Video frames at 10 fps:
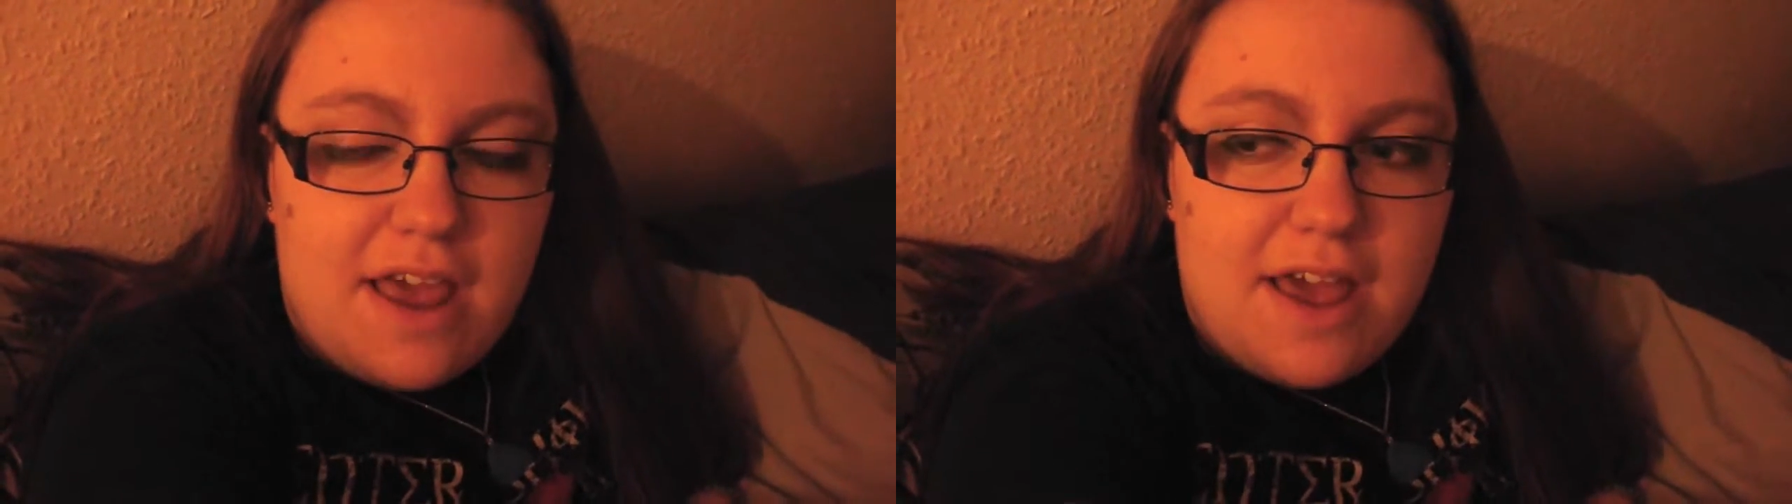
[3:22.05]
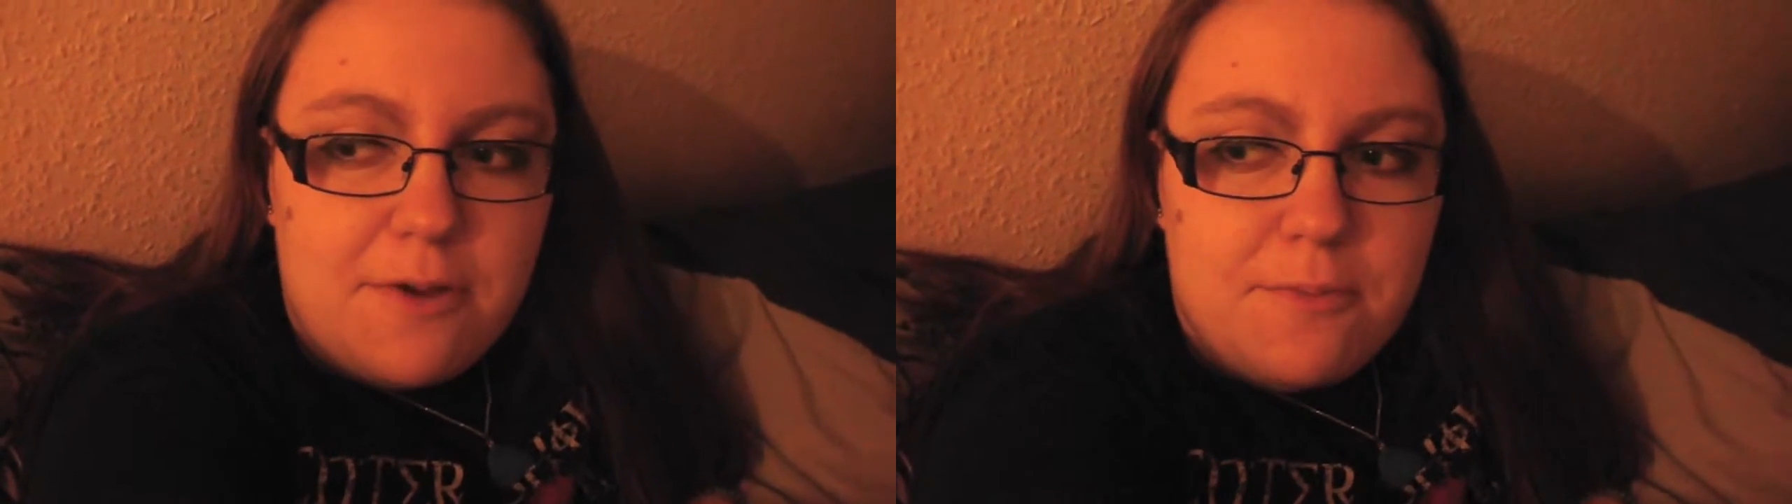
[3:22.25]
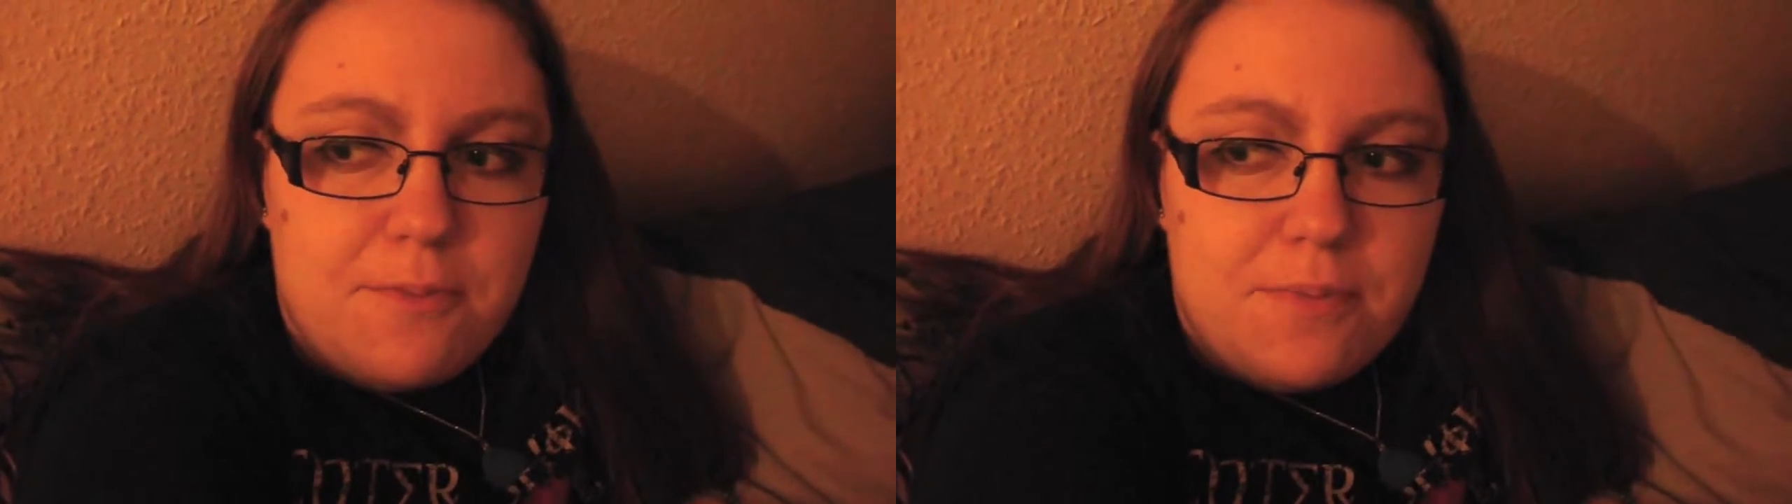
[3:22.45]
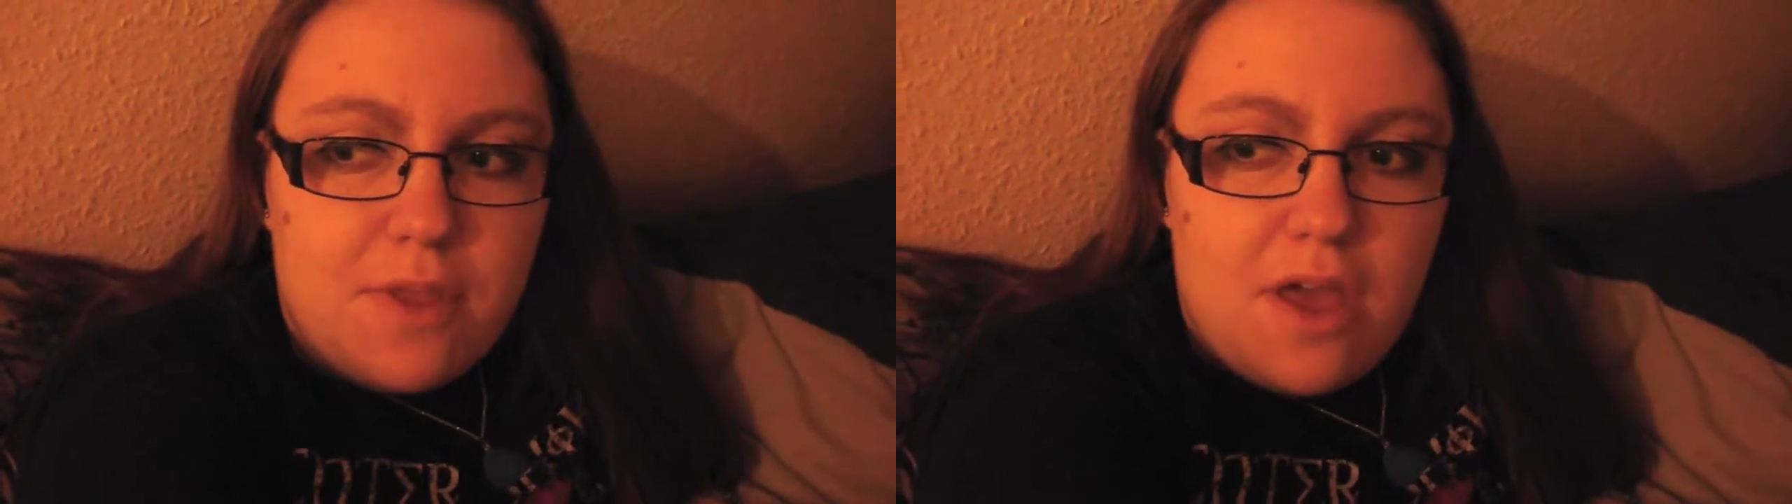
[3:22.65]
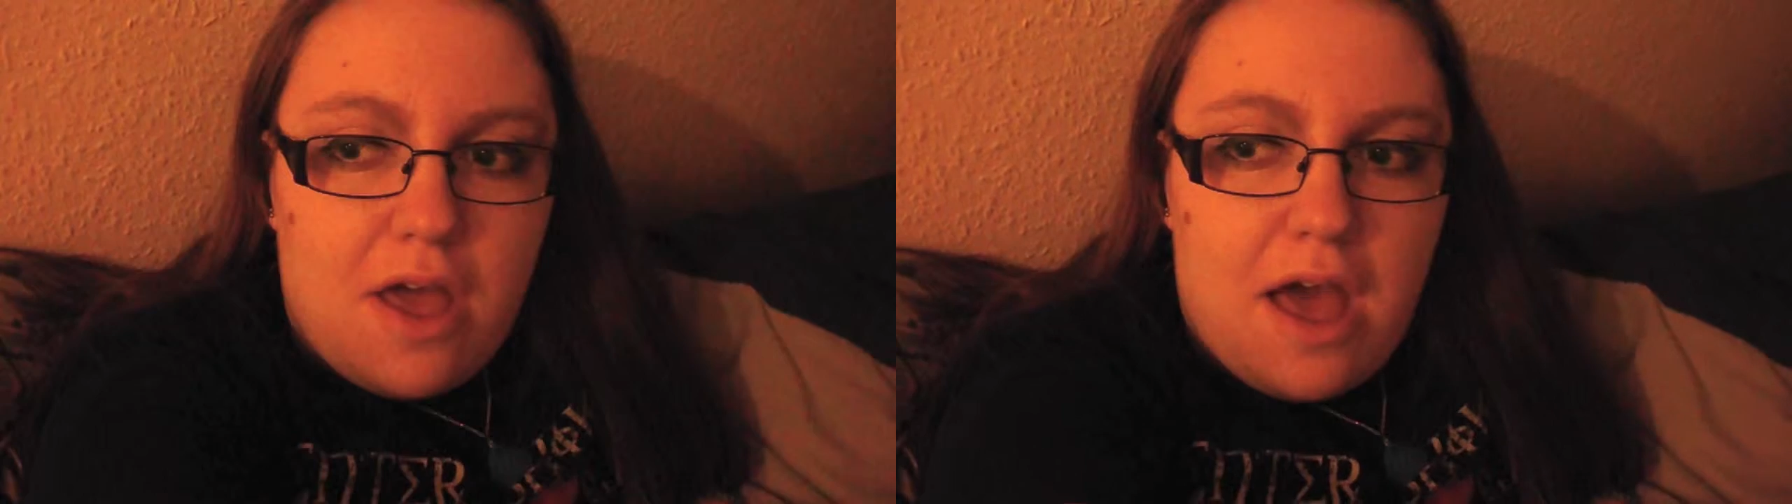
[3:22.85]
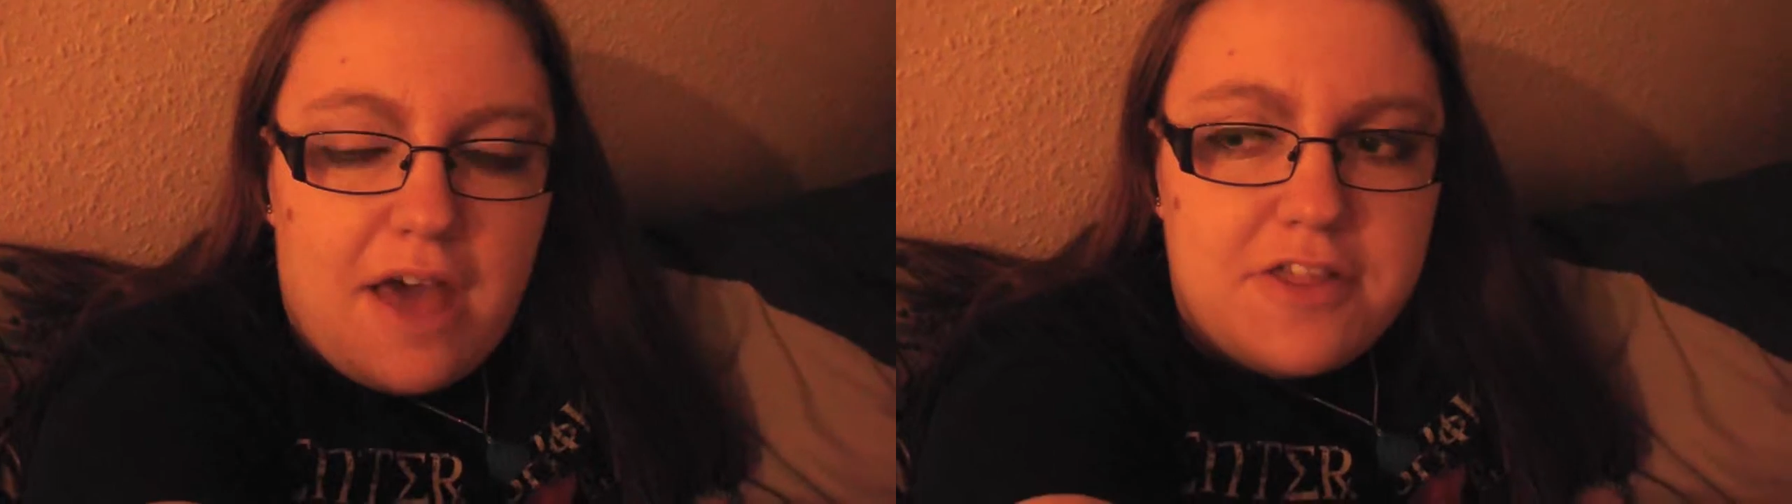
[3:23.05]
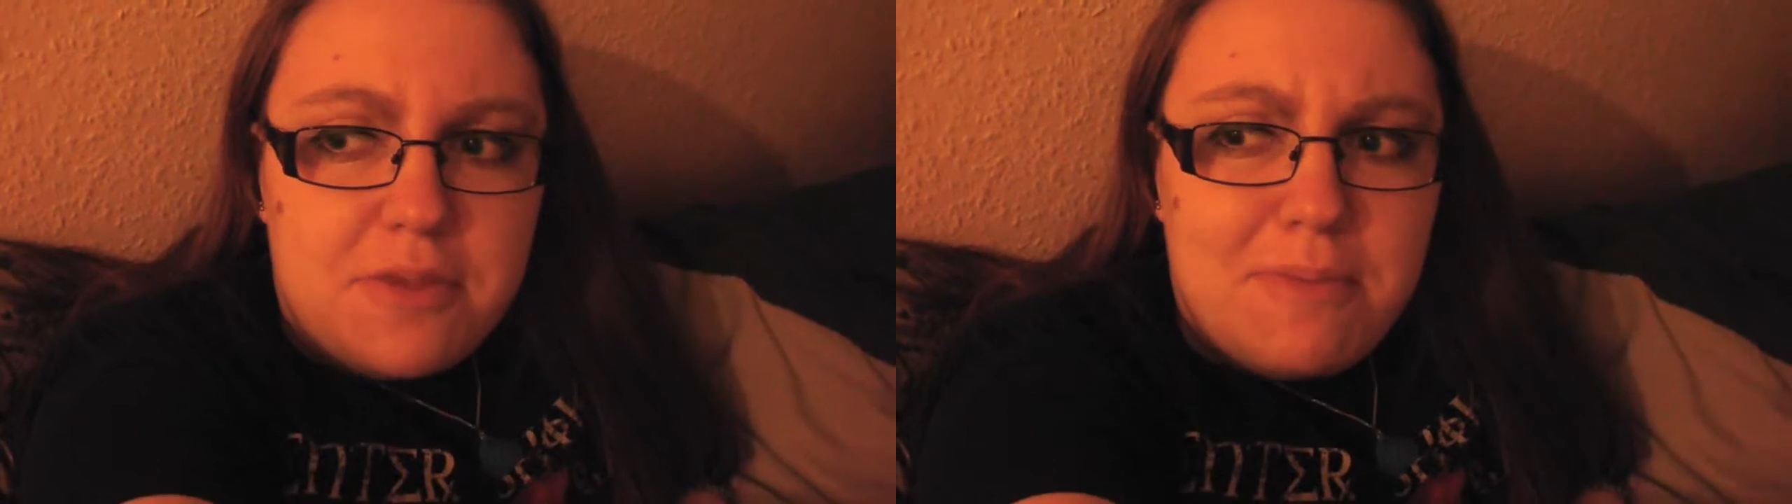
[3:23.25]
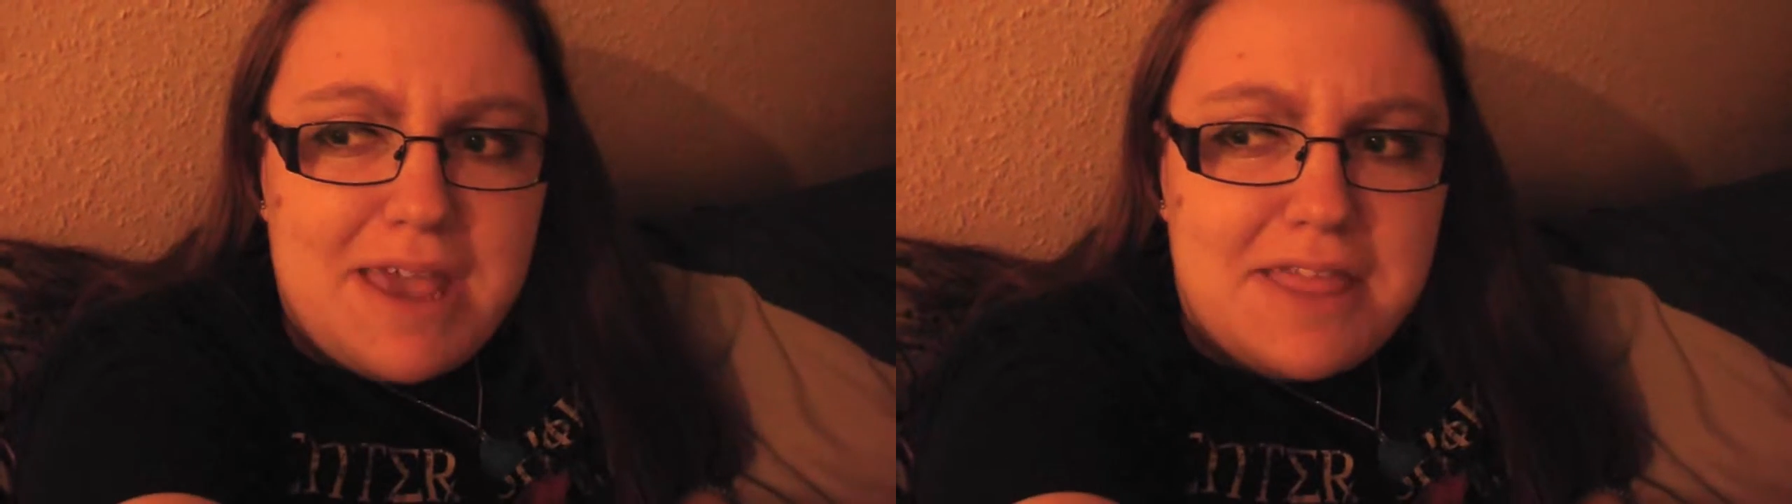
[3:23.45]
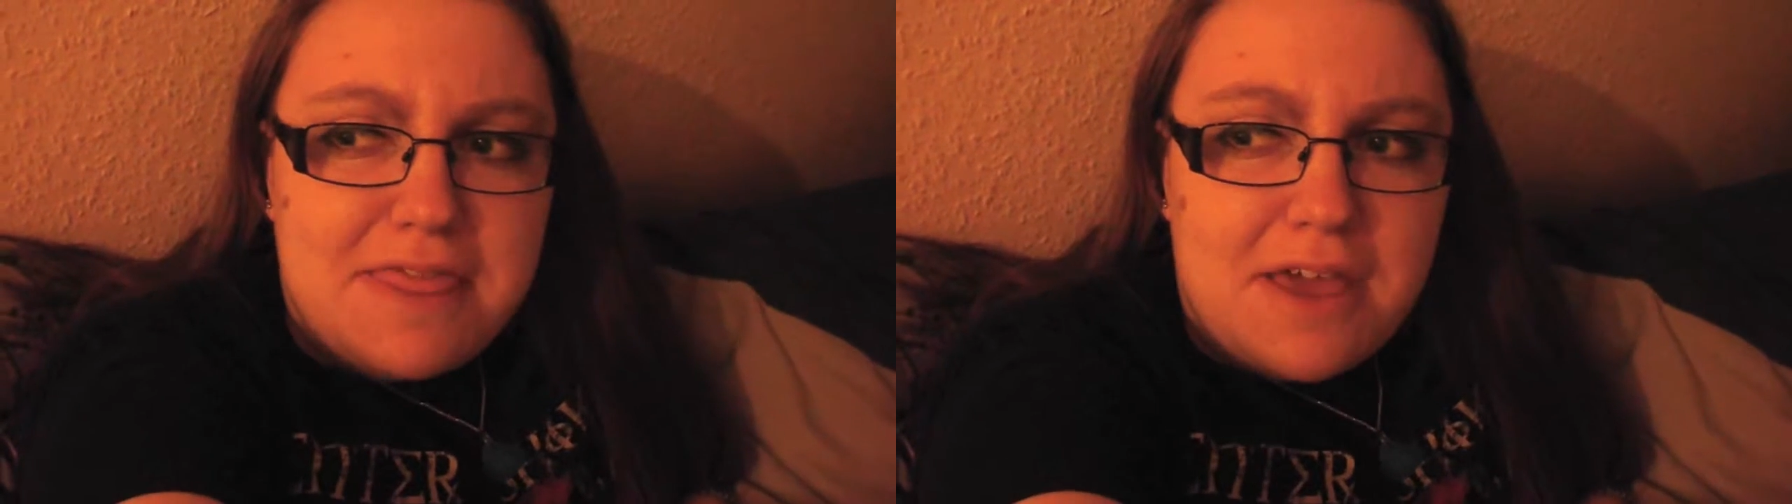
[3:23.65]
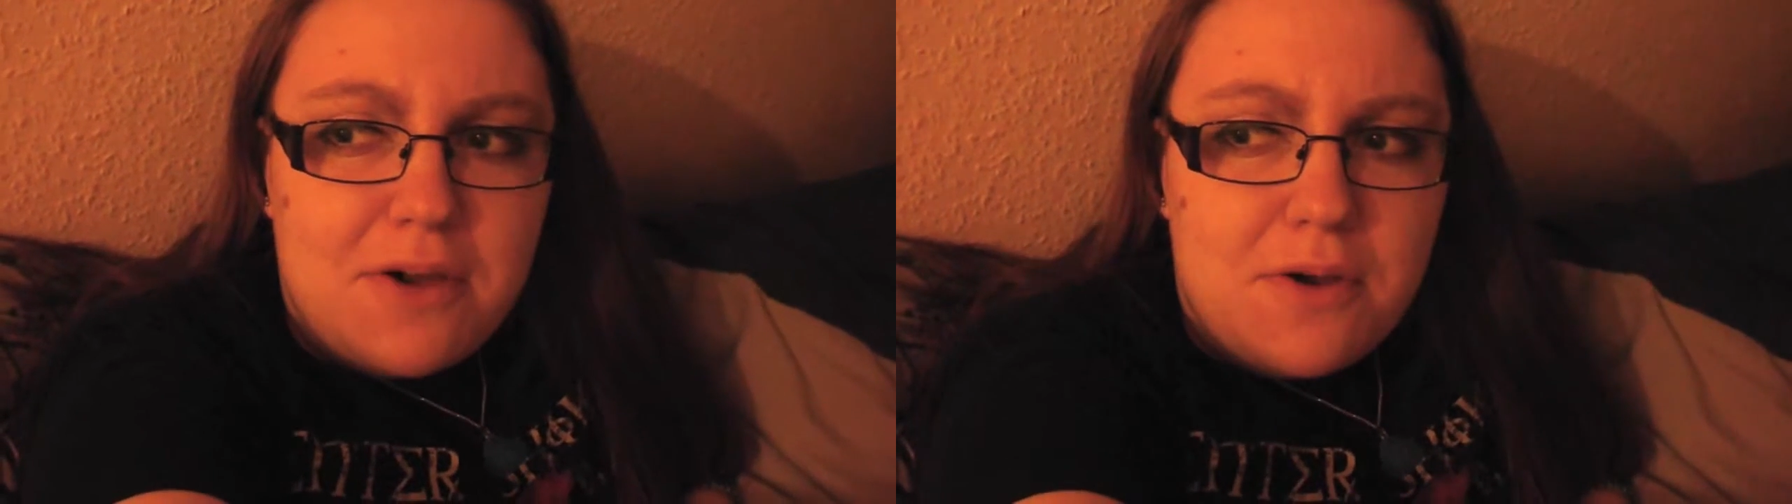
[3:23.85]
I think the main
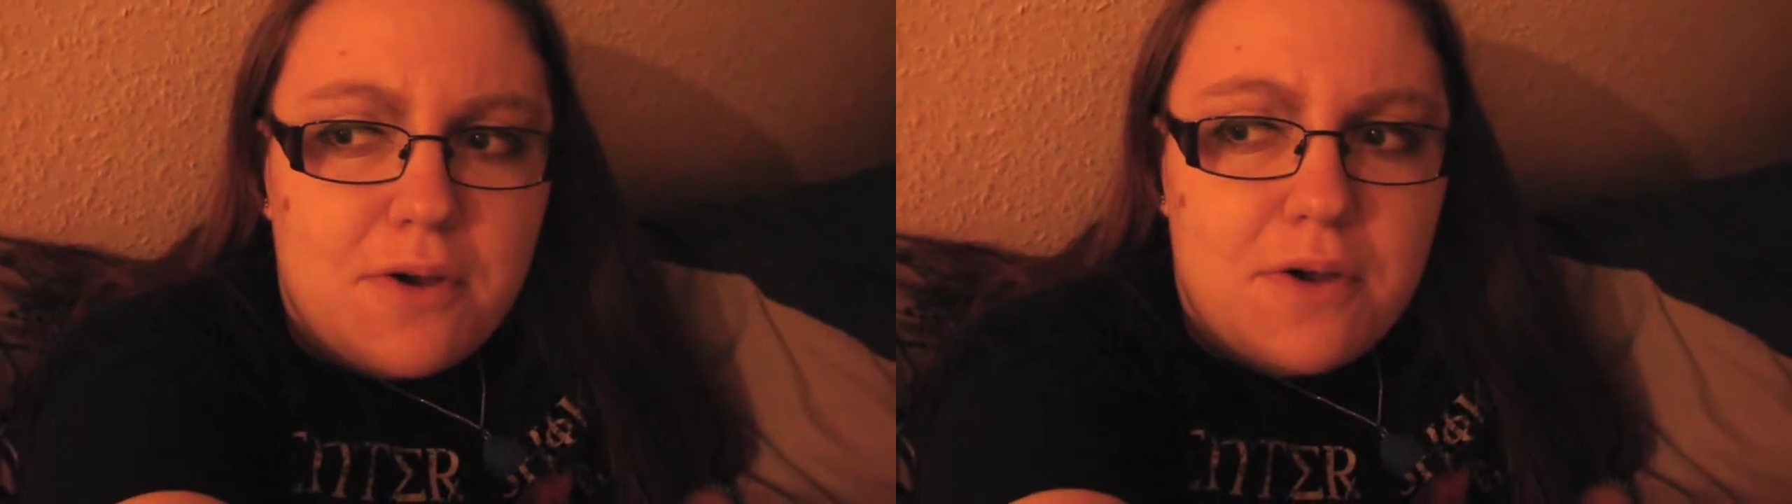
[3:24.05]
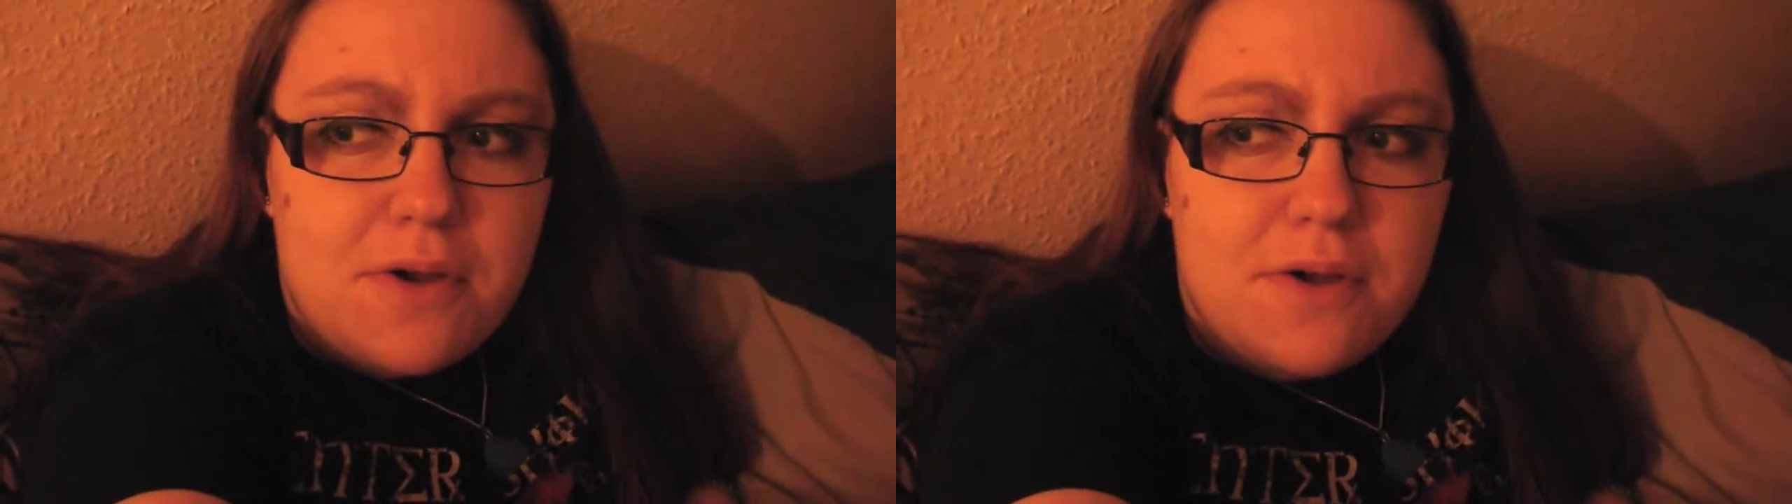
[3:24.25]
thing